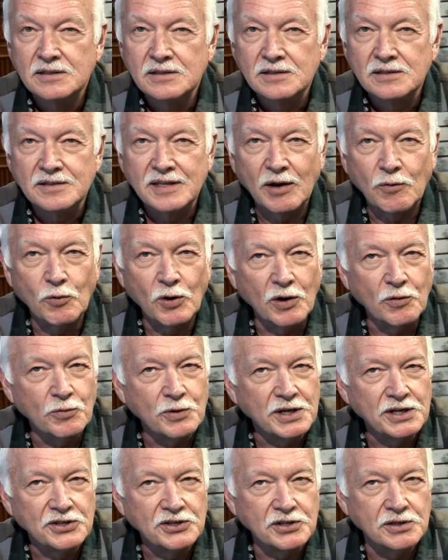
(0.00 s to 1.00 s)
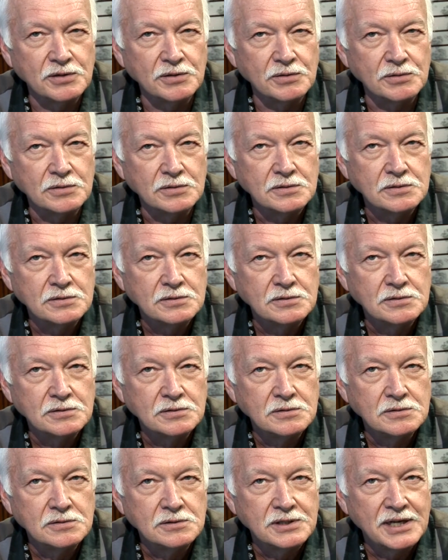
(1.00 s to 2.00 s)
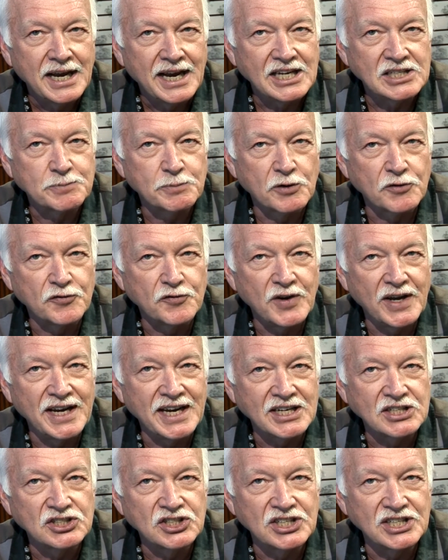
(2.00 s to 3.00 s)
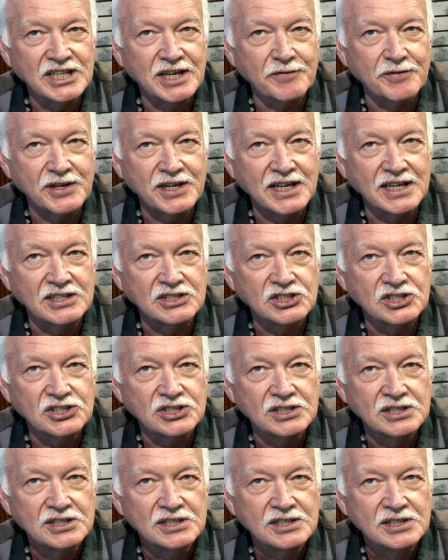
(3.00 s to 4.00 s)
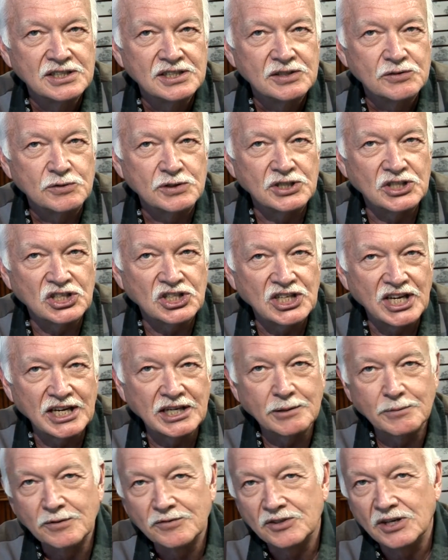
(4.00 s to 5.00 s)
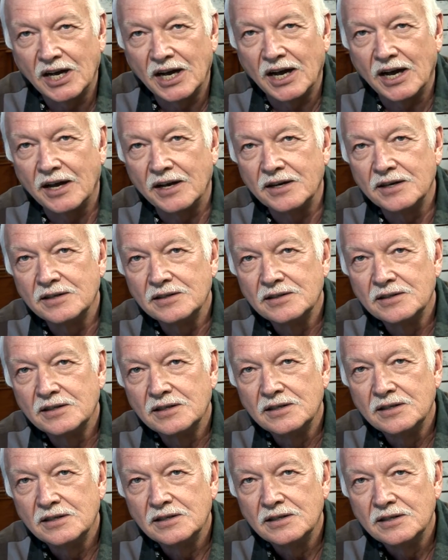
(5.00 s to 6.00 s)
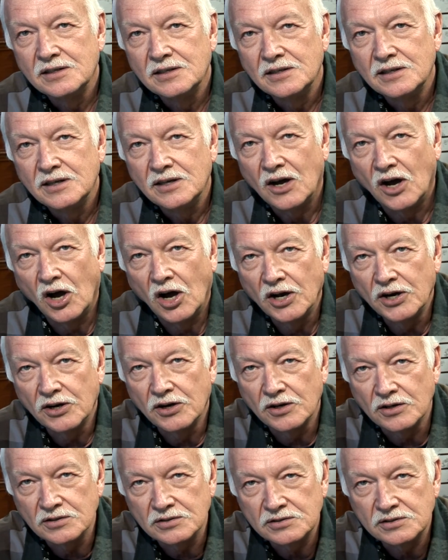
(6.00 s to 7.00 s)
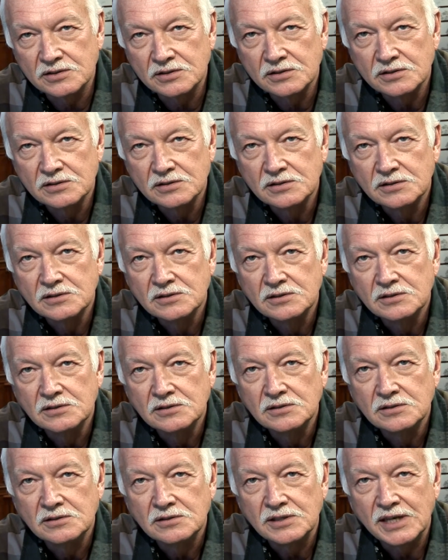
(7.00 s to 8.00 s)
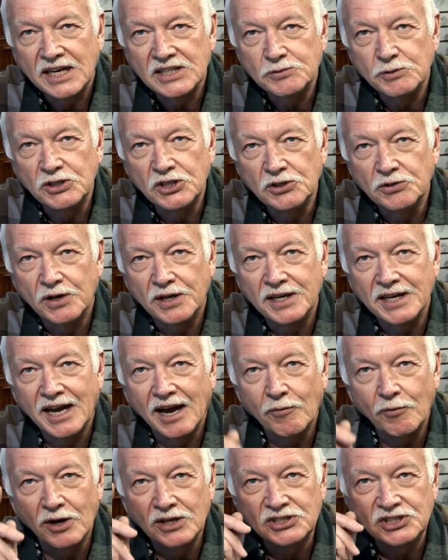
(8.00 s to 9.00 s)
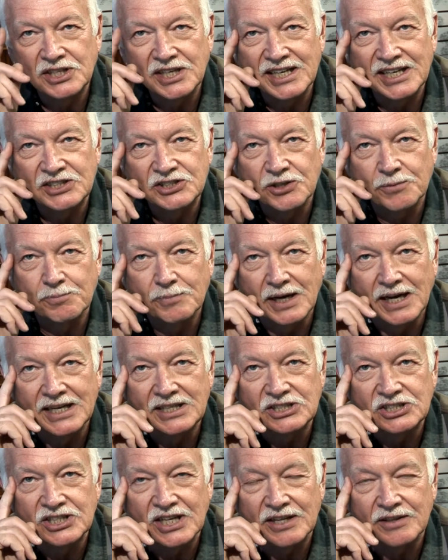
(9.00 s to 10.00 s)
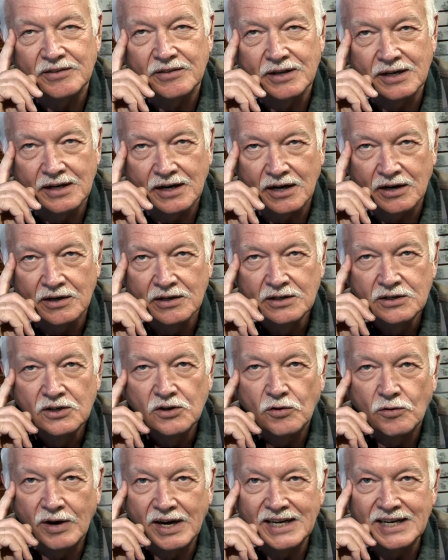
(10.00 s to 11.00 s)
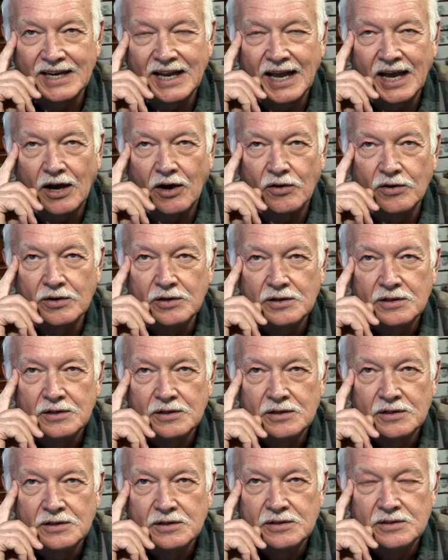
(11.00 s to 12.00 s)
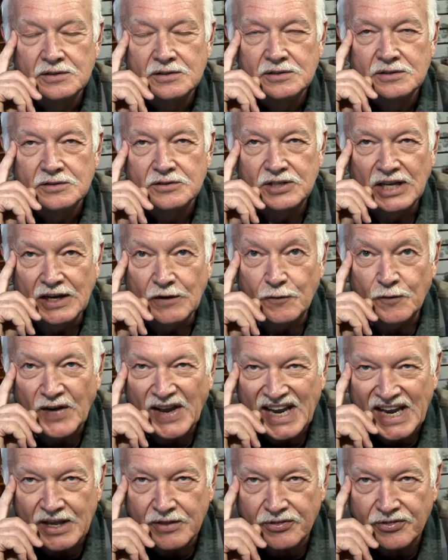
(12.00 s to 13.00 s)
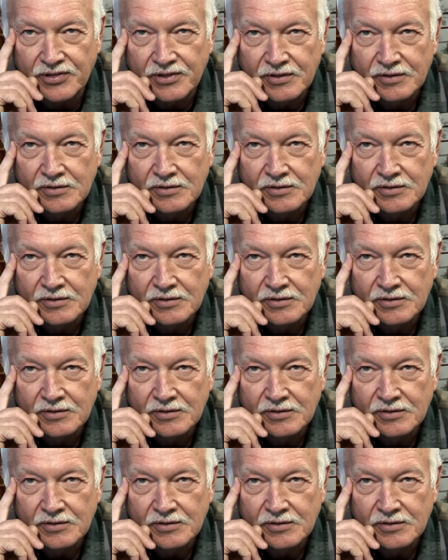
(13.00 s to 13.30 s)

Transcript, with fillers: that what we do has prophetic significance with the kingdom of God on earth as we do it. And I want you to get your mindset there right now. Think faith.